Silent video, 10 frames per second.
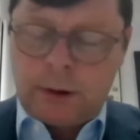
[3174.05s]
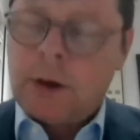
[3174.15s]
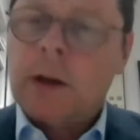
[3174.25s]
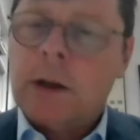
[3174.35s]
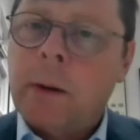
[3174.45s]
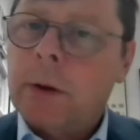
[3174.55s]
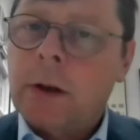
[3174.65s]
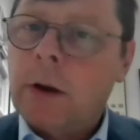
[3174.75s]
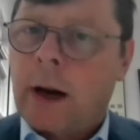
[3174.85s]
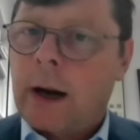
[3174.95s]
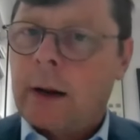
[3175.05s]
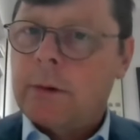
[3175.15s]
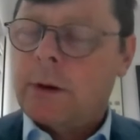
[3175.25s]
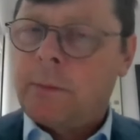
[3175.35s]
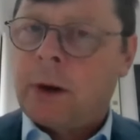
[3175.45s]
suggest people to look at. It
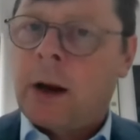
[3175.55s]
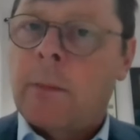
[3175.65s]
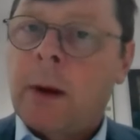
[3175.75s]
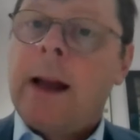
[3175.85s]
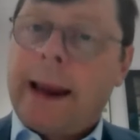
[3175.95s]
was superb.